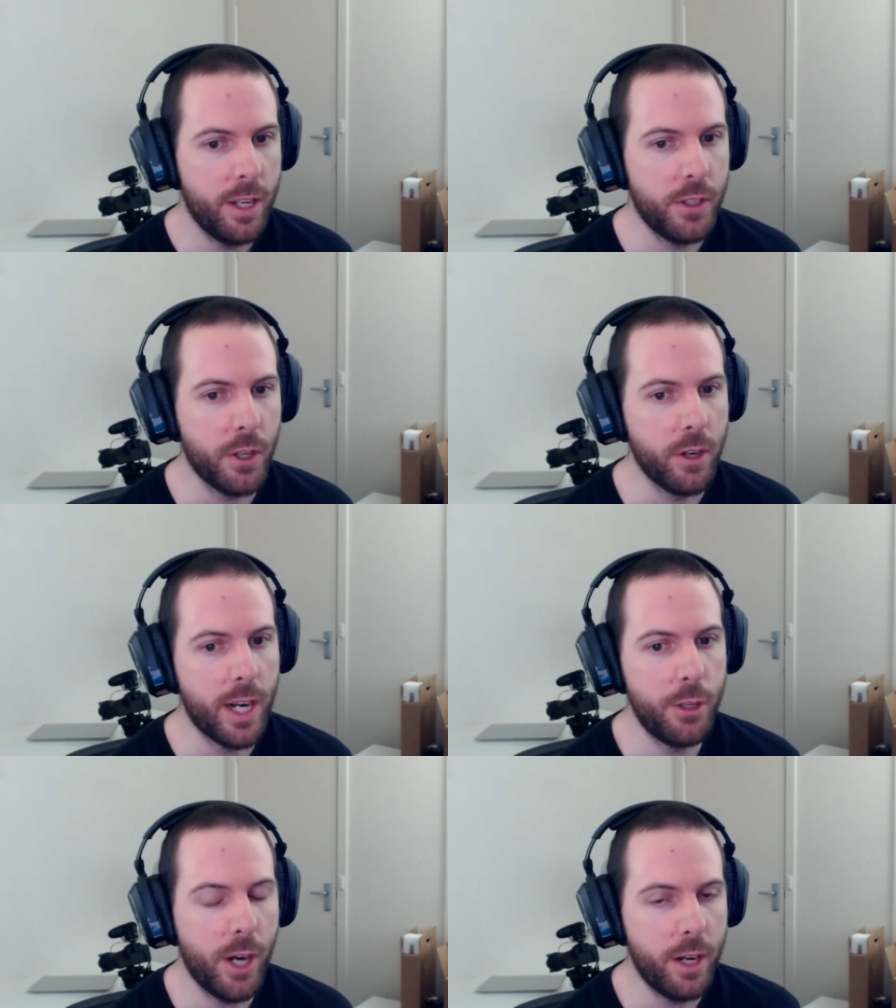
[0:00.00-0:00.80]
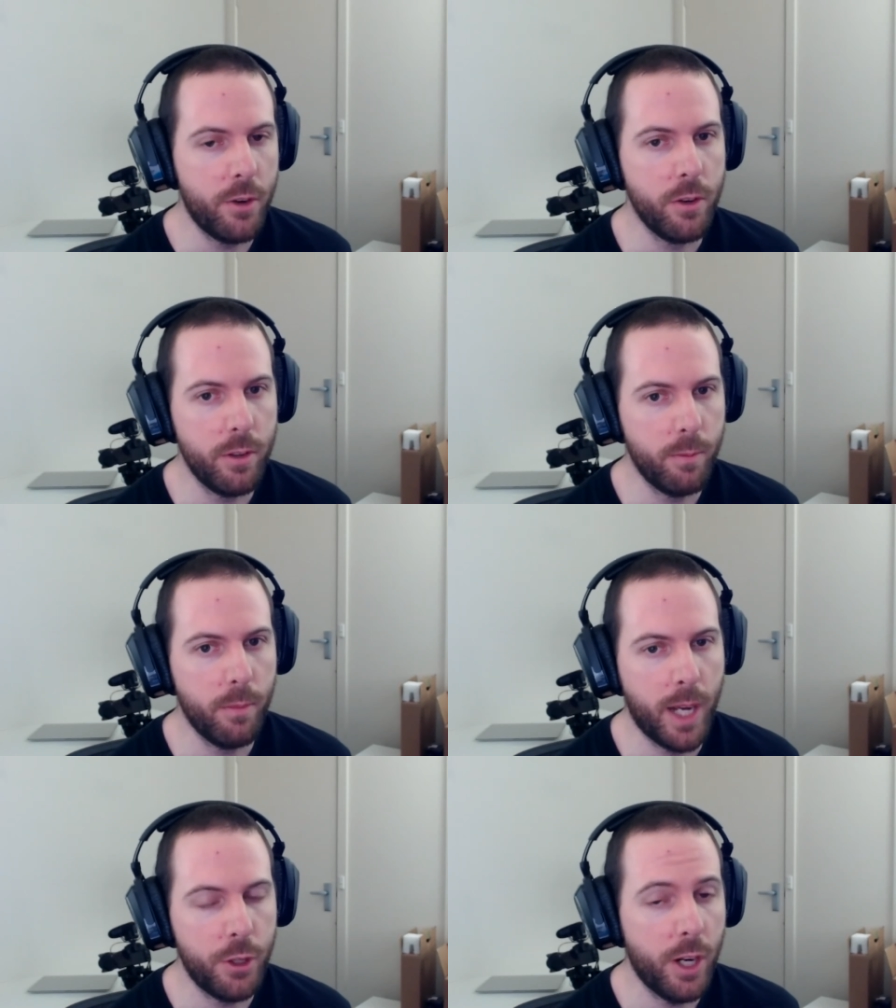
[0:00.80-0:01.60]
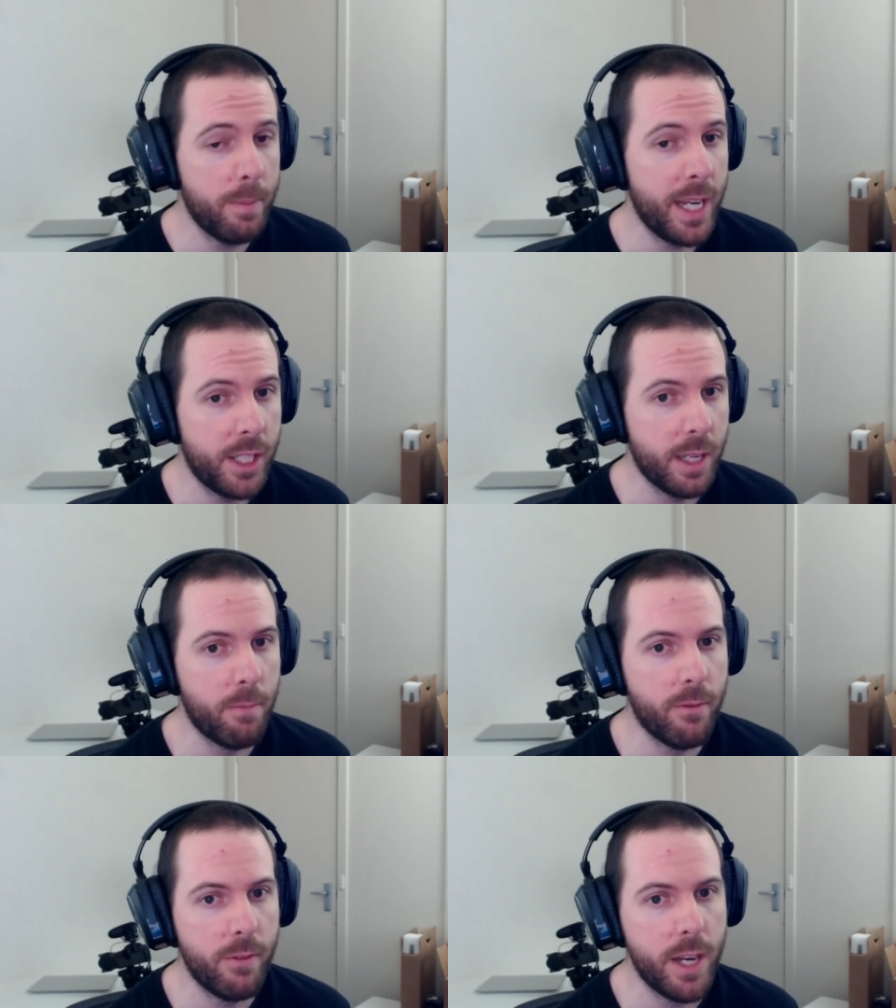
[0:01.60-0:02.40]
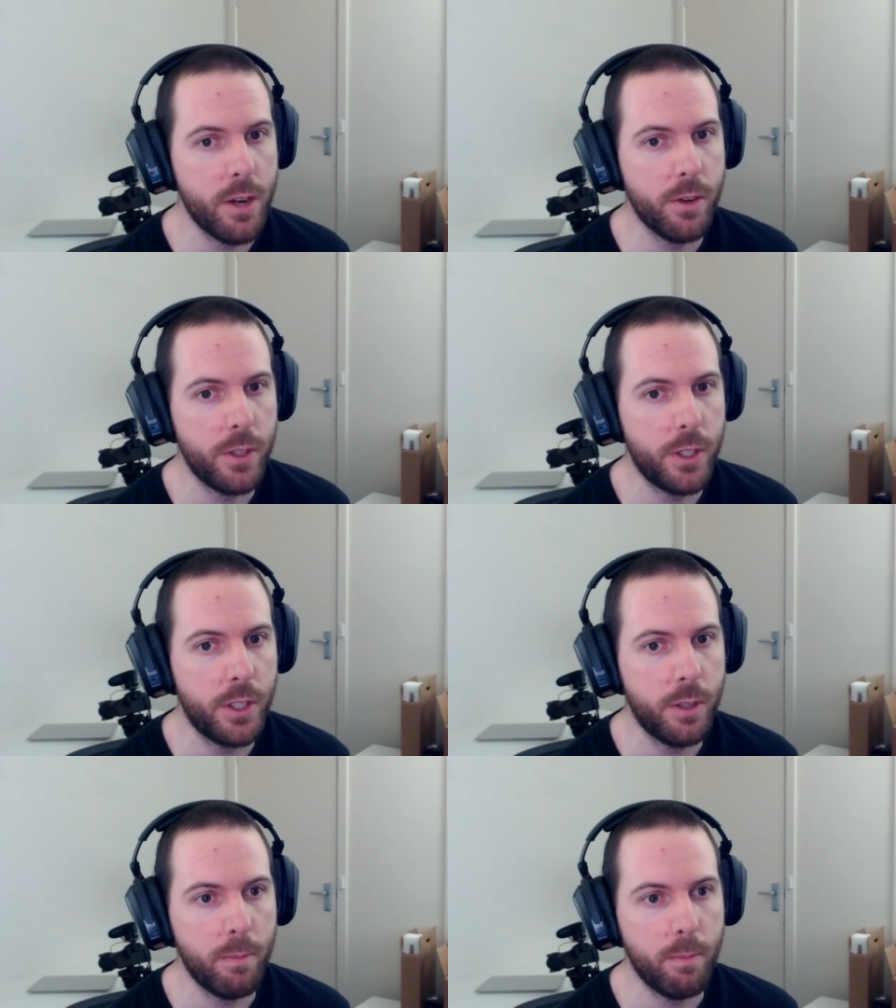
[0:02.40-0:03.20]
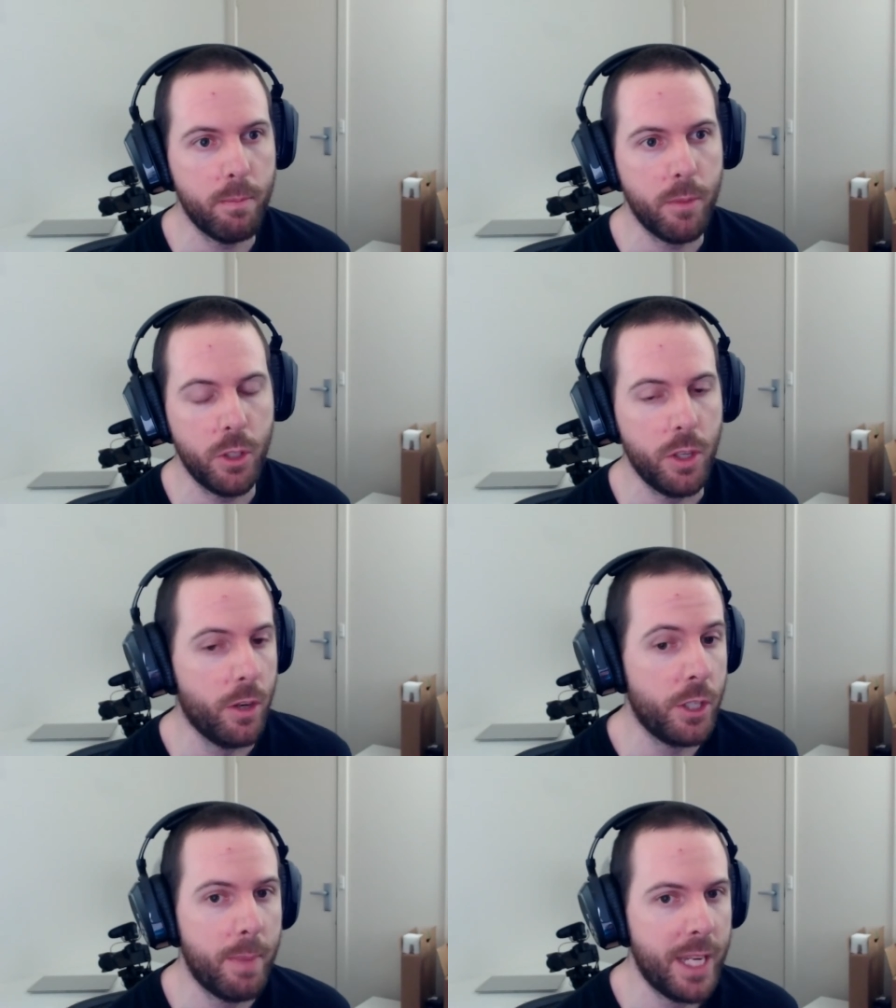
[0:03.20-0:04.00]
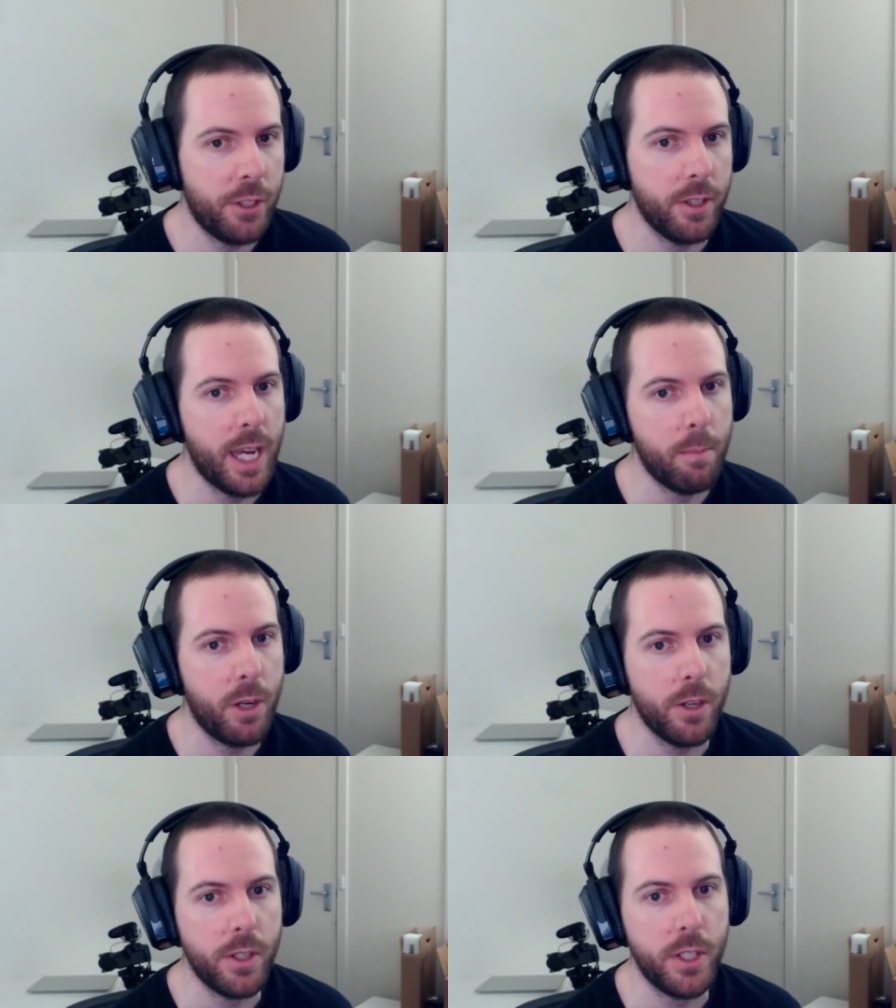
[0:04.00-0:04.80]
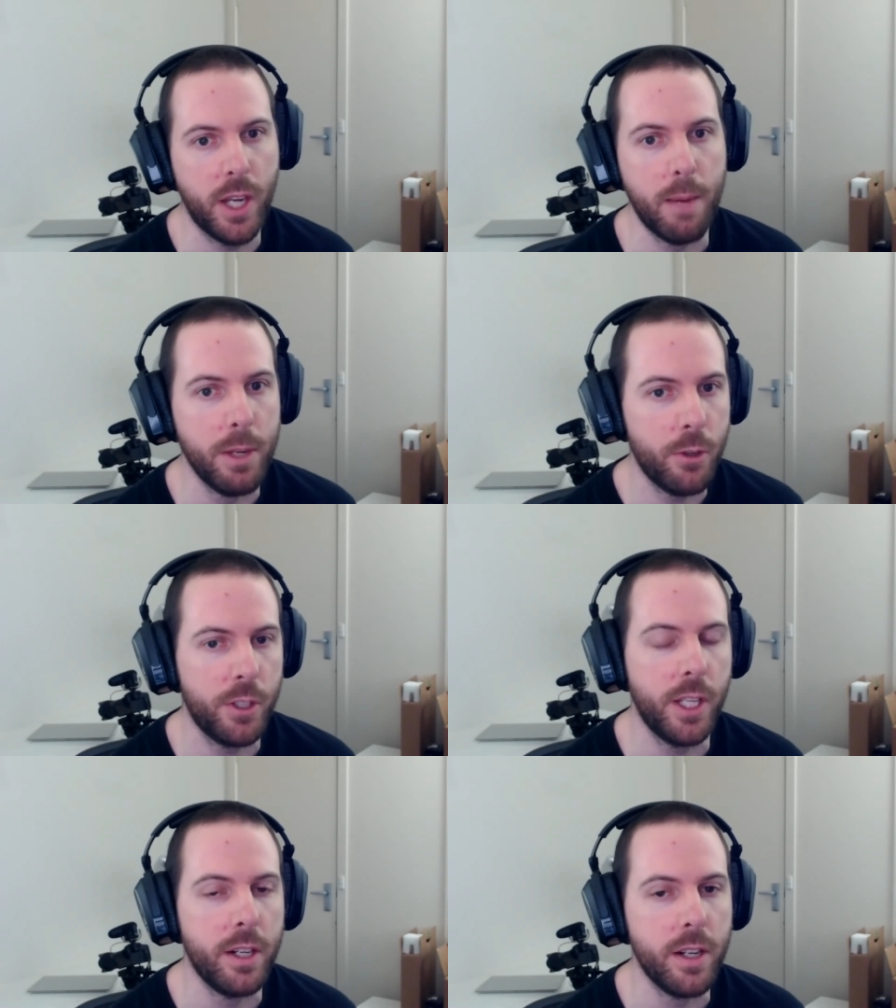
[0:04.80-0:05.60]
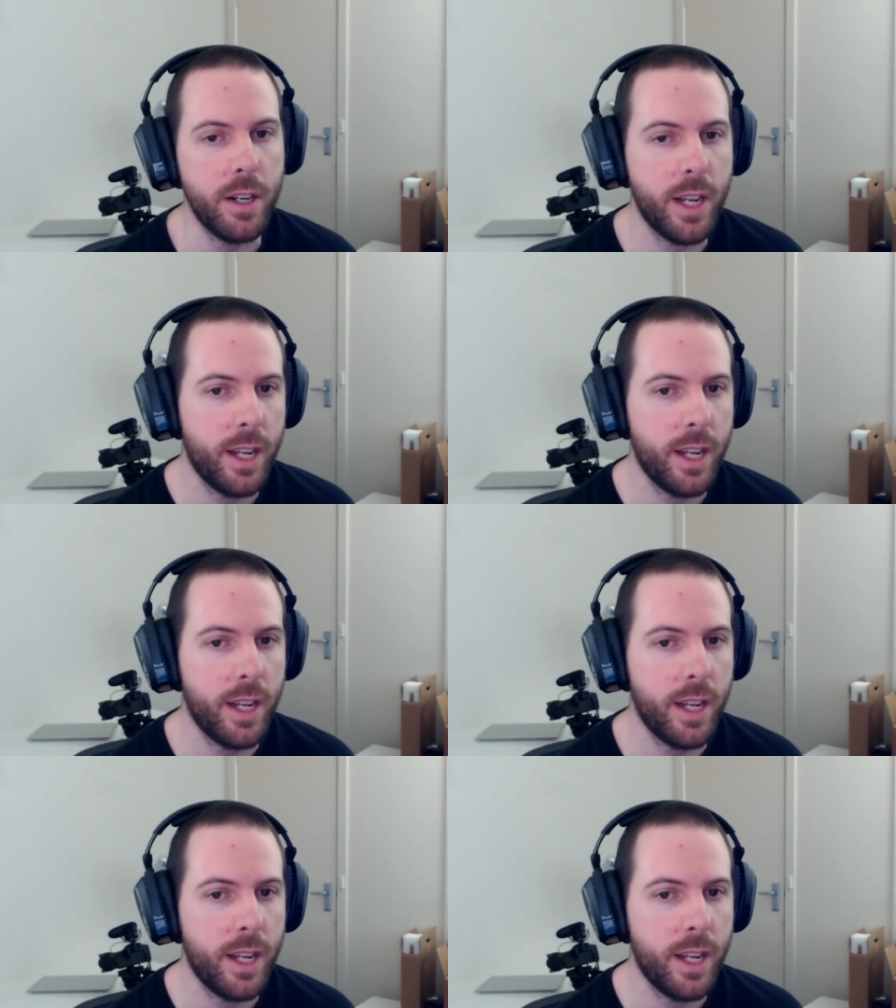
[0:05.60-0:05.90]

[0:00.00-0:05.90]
So I try to make some videos, just based on that because I'm interested in it.